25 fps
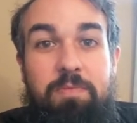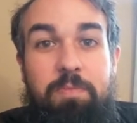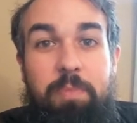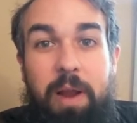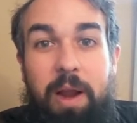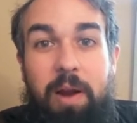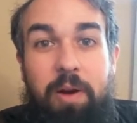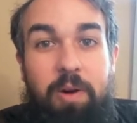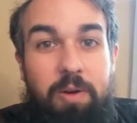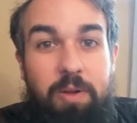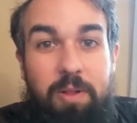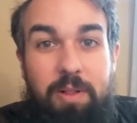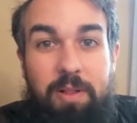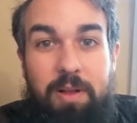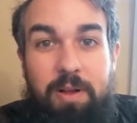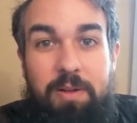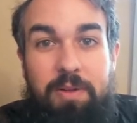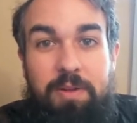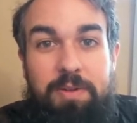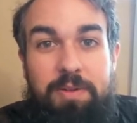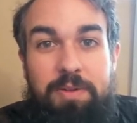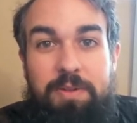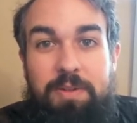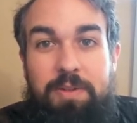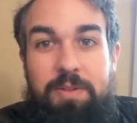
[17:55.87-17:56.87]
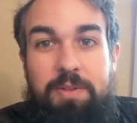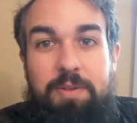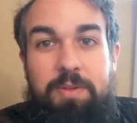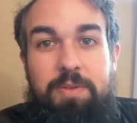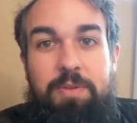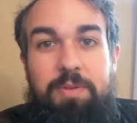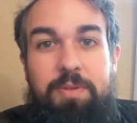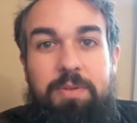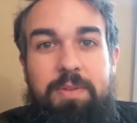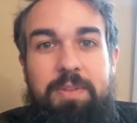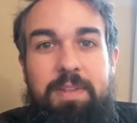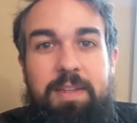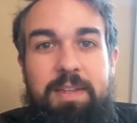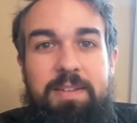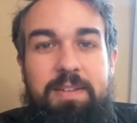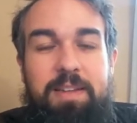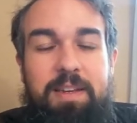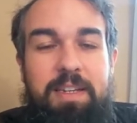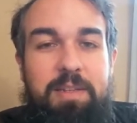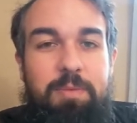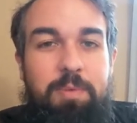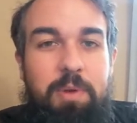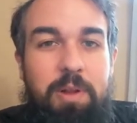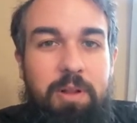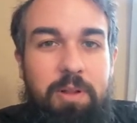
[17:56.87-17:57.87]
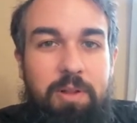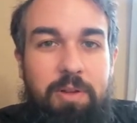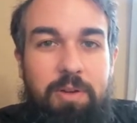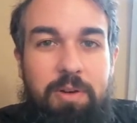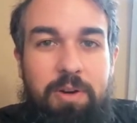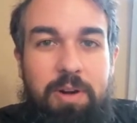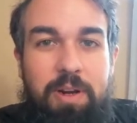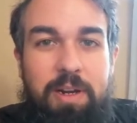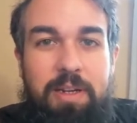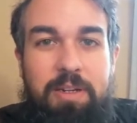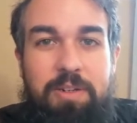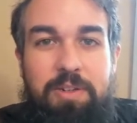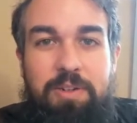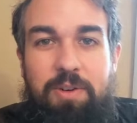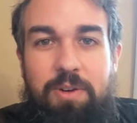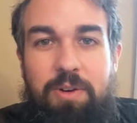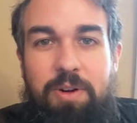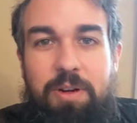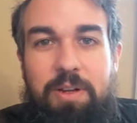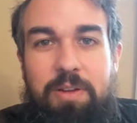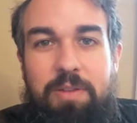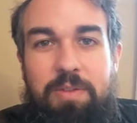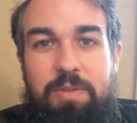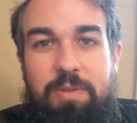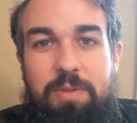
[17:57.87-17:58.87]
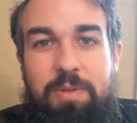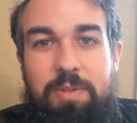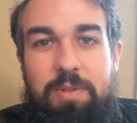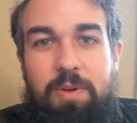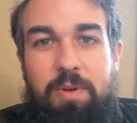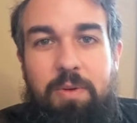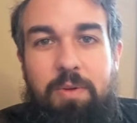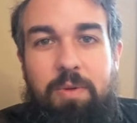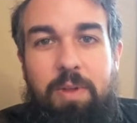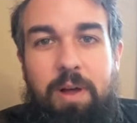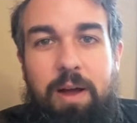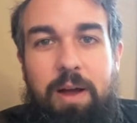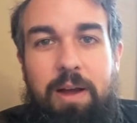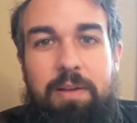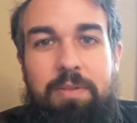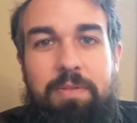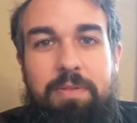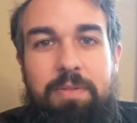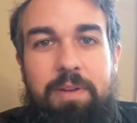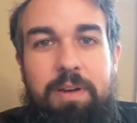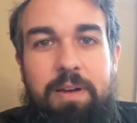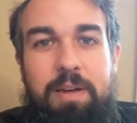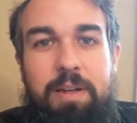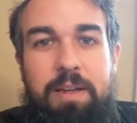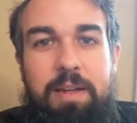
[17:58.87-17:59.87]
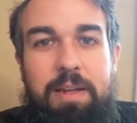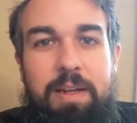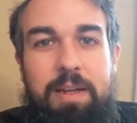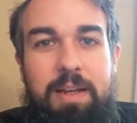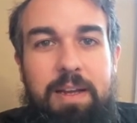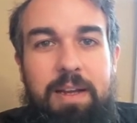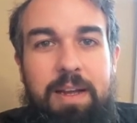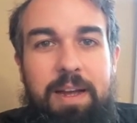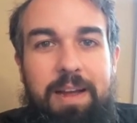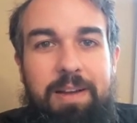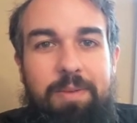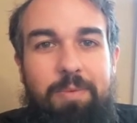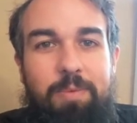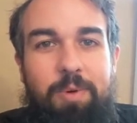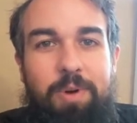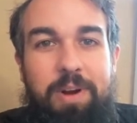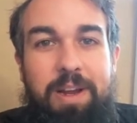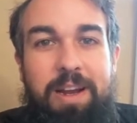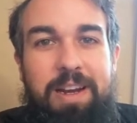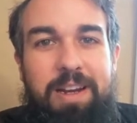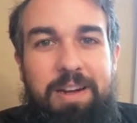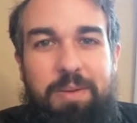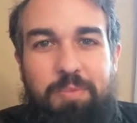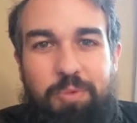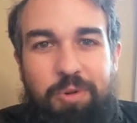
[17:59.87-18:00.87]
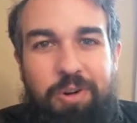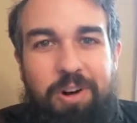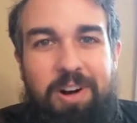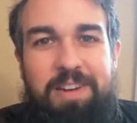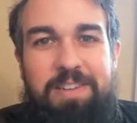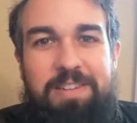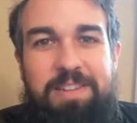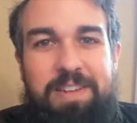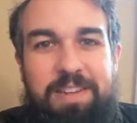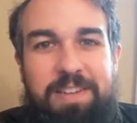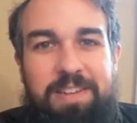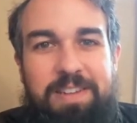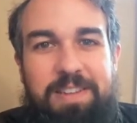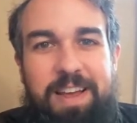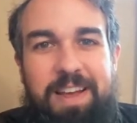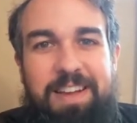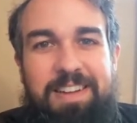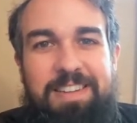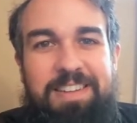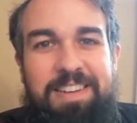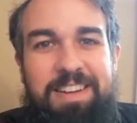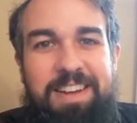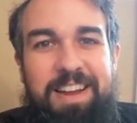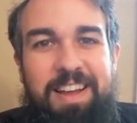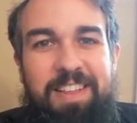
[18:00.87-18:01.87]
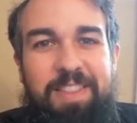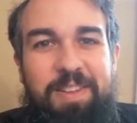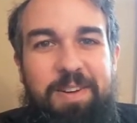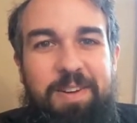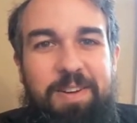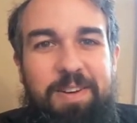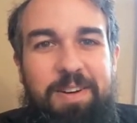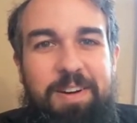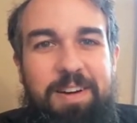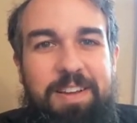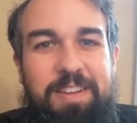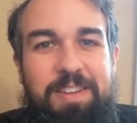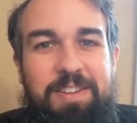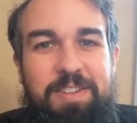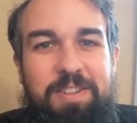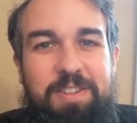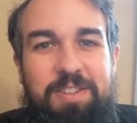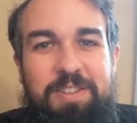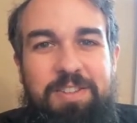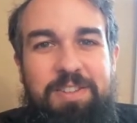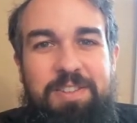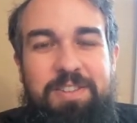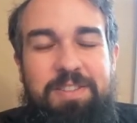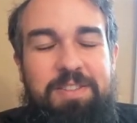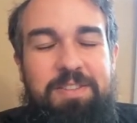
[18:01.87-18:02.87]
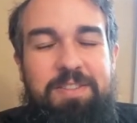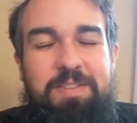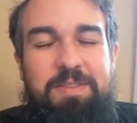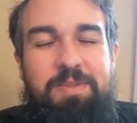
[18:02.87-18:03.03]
parallels to things that he's been learning and journeying through his whole life. And we're getting to process that together. And it's just